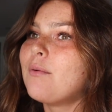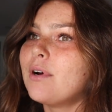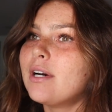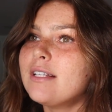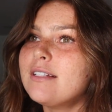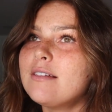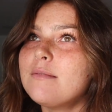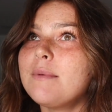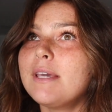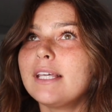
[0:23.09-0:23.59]

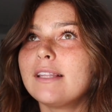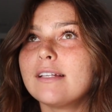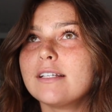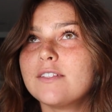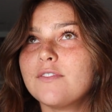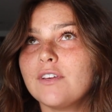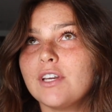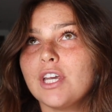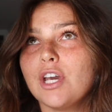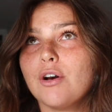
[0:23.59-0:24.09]
wanted to make
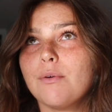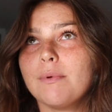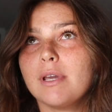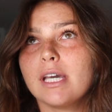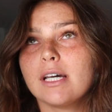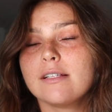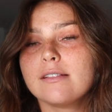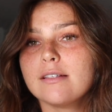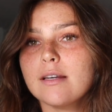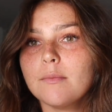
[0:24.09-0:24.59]
this video
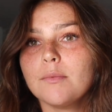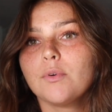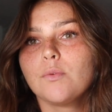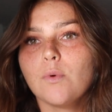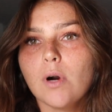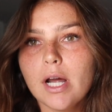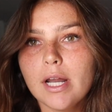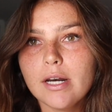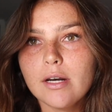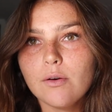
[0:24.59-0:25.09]
because number
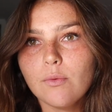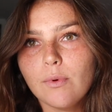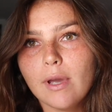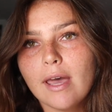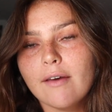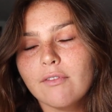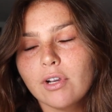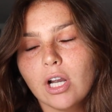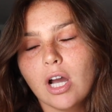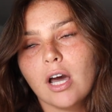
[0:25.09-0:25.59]
one, we
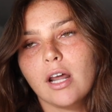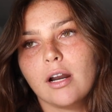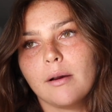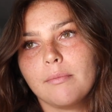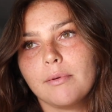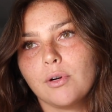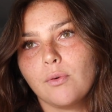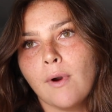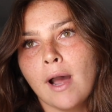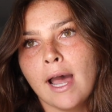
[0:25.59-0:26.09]
haven't caught
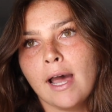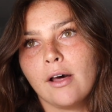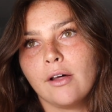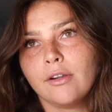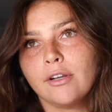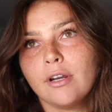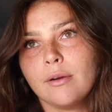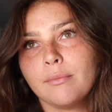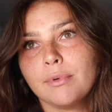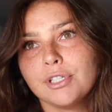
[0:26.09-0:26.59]
up in a
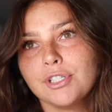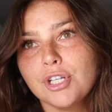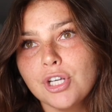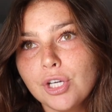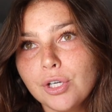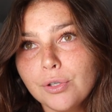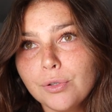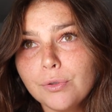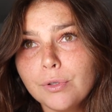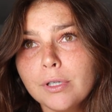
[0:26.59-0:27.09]
while. Number
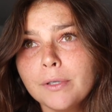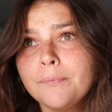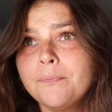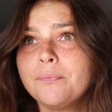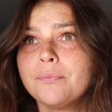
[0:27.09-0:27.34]
two,